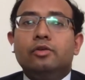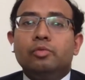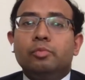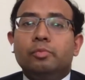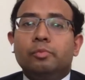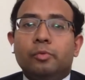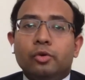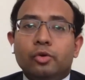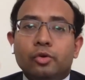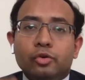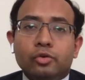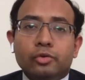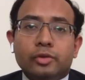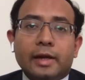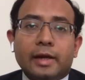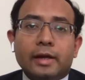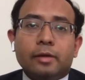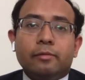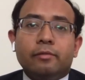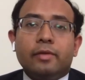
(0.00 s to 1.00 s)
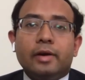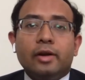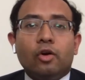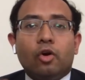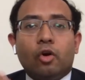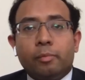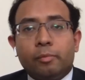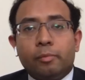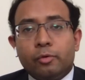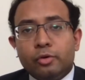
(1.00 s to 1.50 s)
produce item 1 or
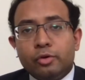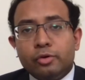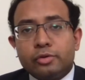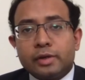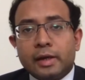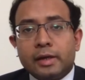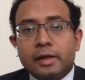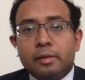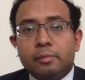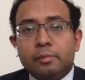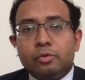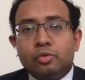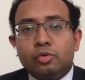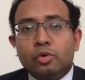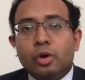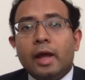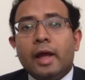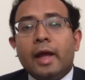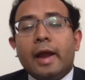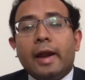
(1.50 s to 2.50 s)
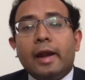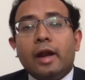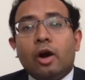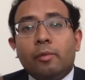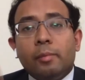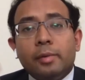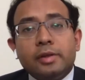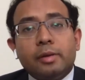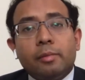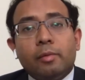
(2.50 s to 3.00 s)
produce item 2 and how much
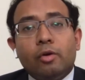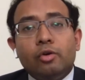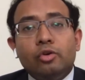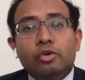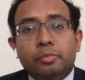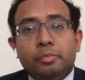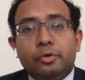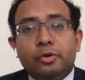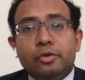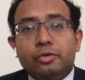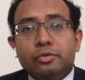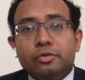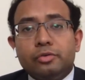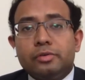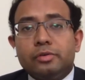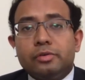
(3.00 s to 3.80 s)
amount to produce.